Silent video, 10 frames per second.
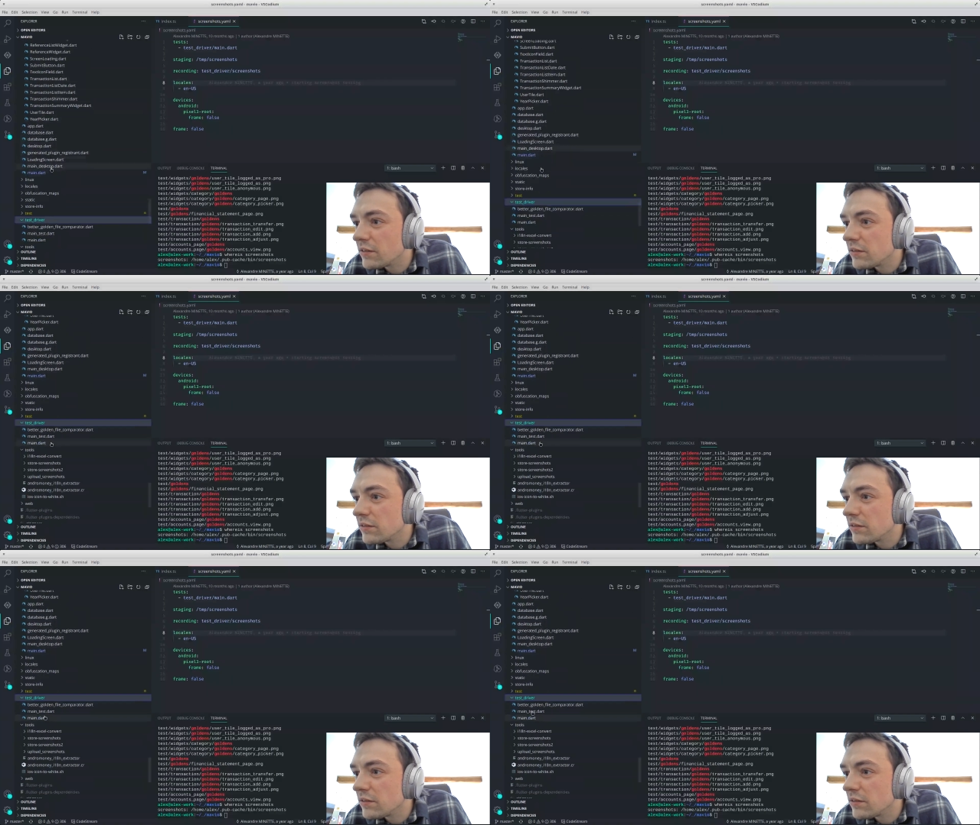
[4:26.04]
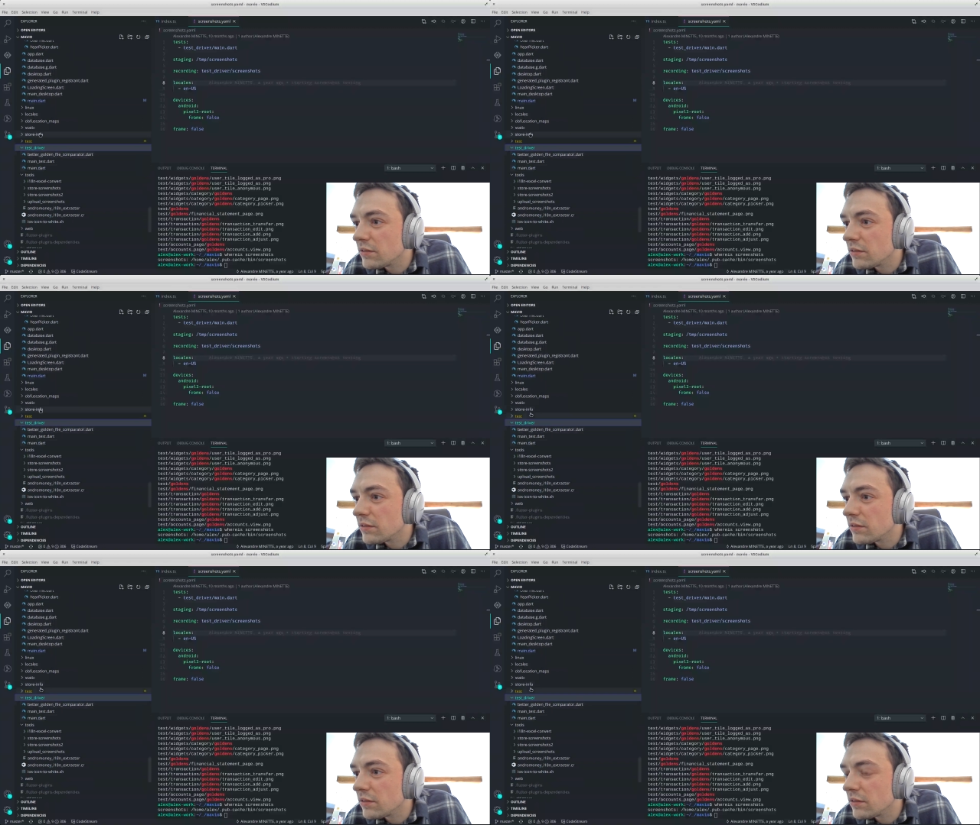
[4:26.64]

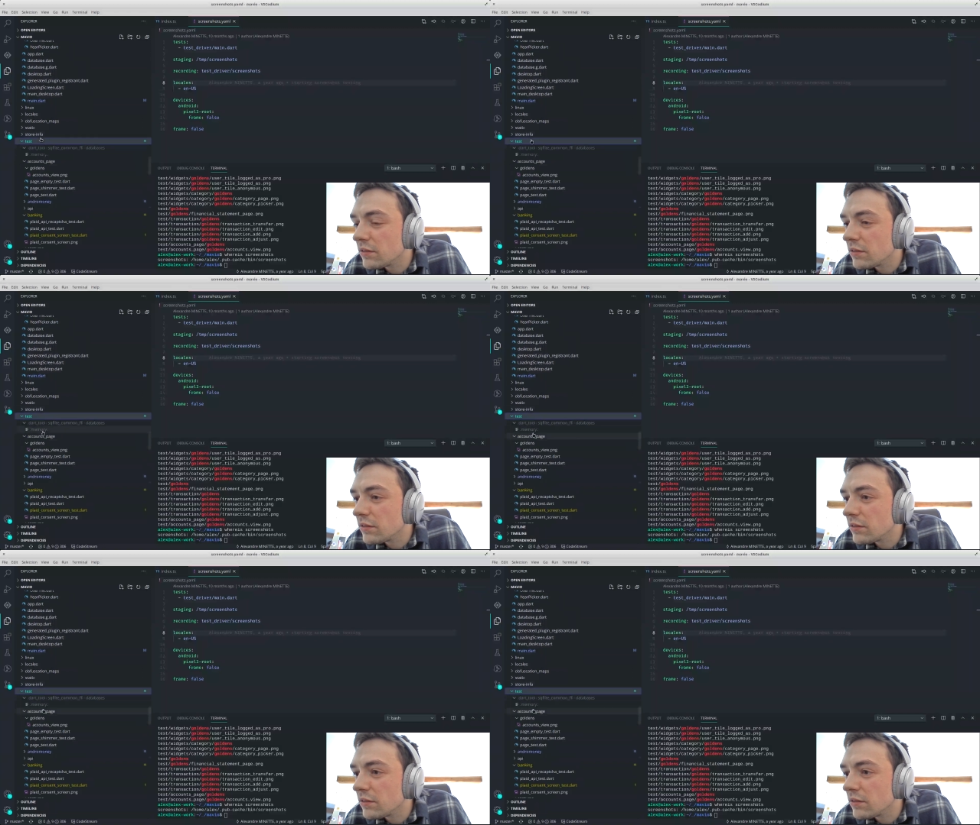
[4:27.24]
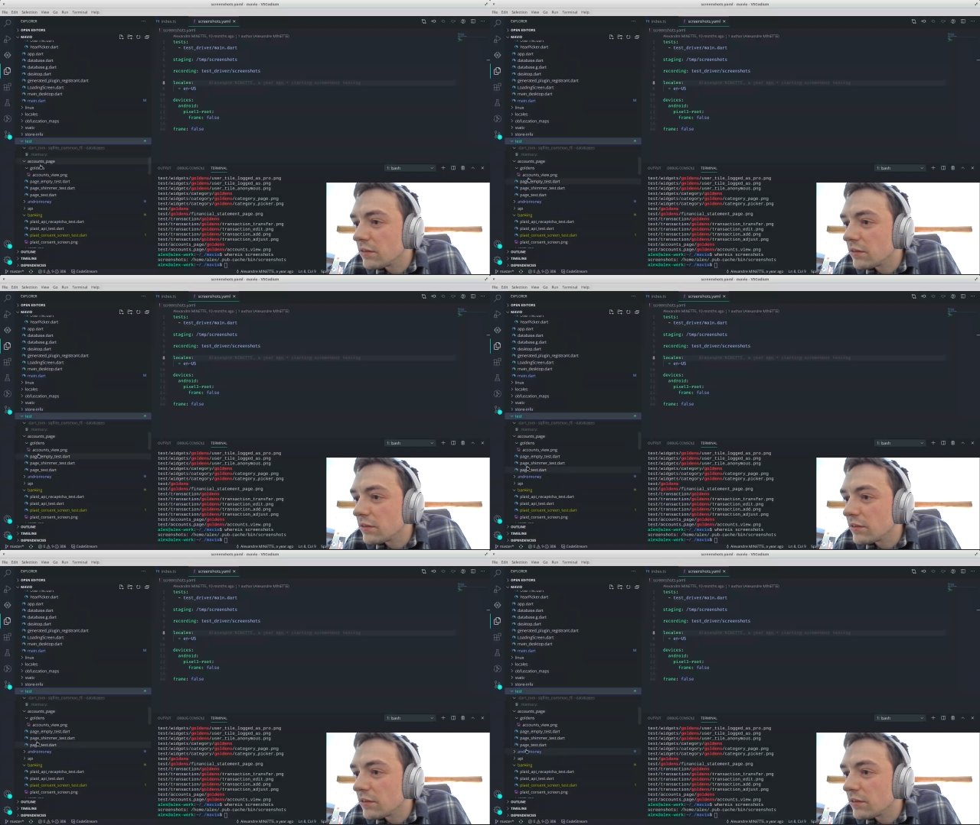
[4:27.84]

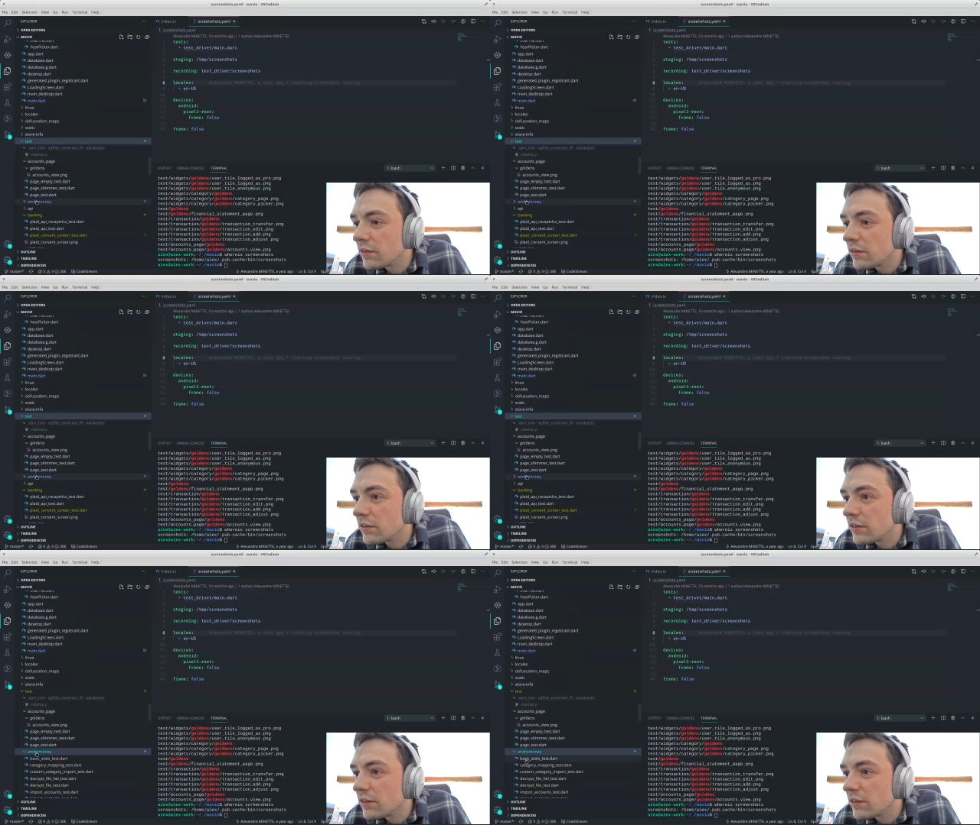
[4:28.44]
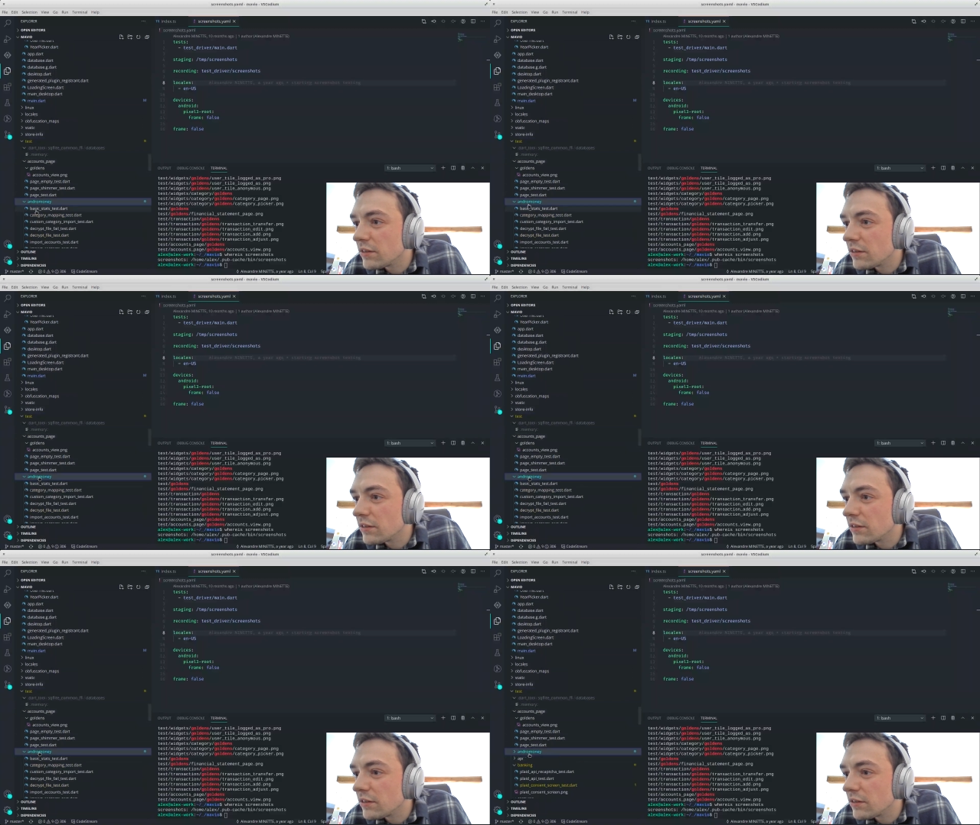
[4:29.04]

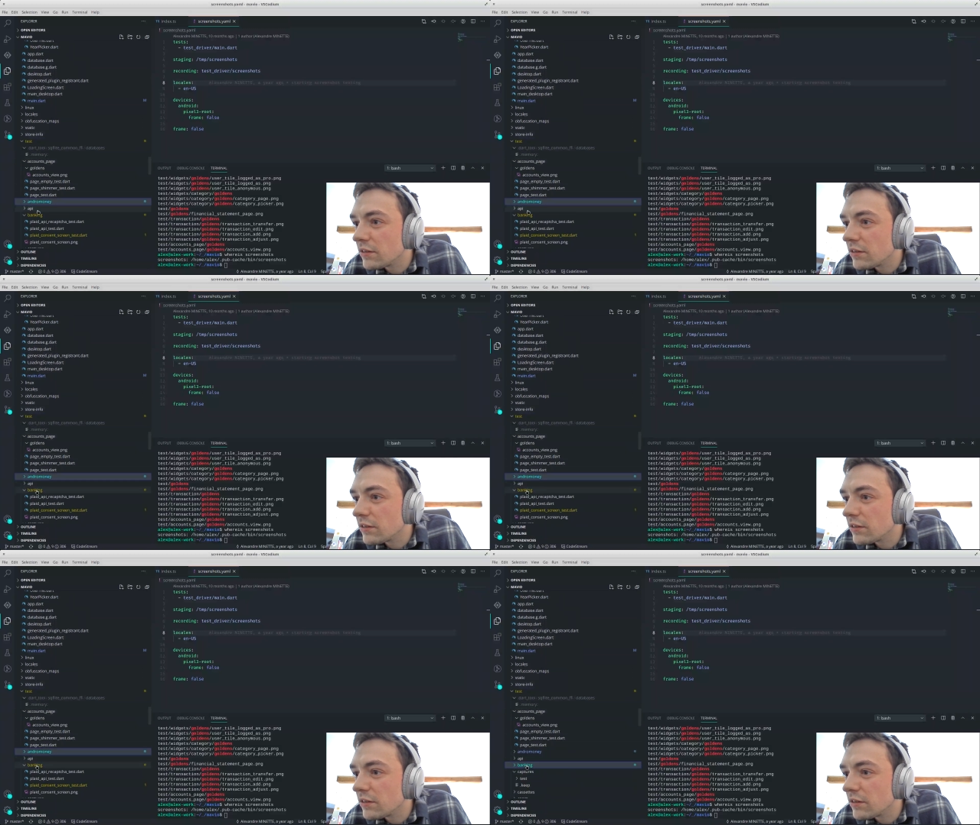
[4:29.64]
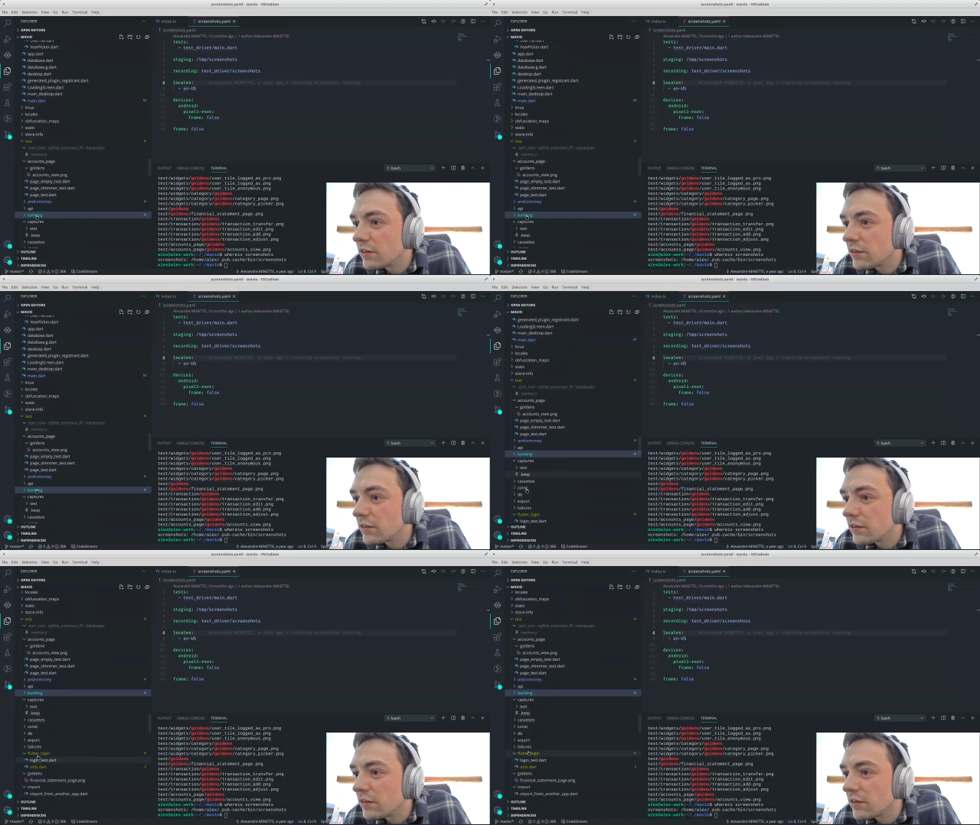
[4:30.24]

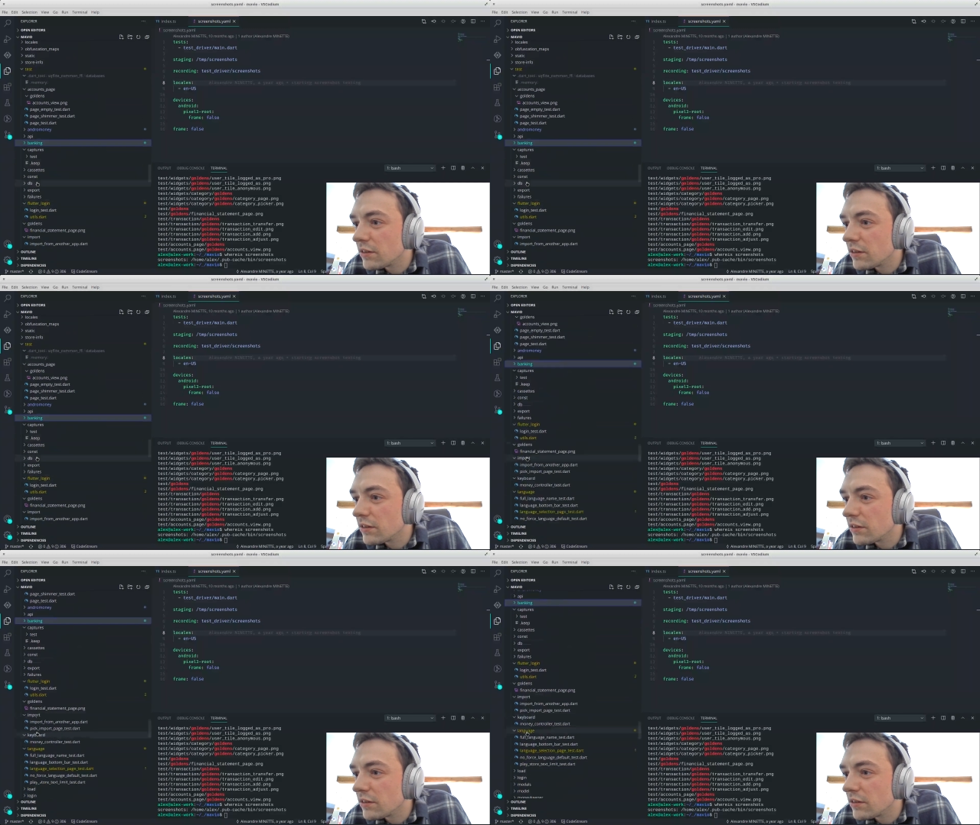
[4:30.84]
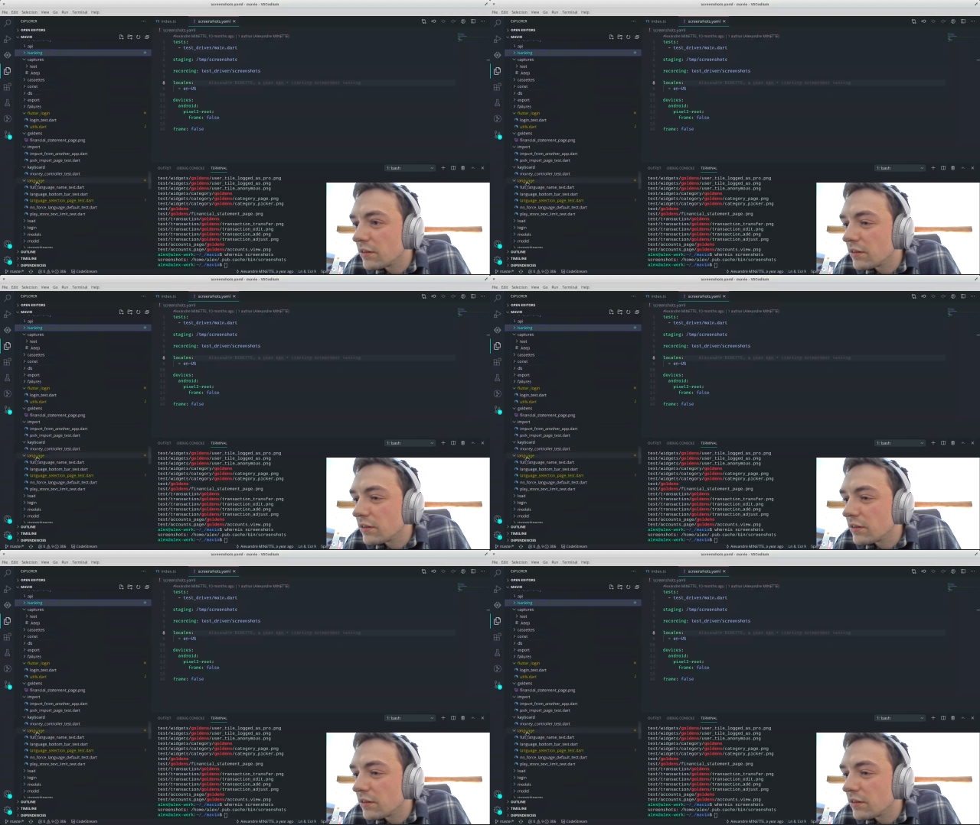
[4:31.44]
Nothing is said.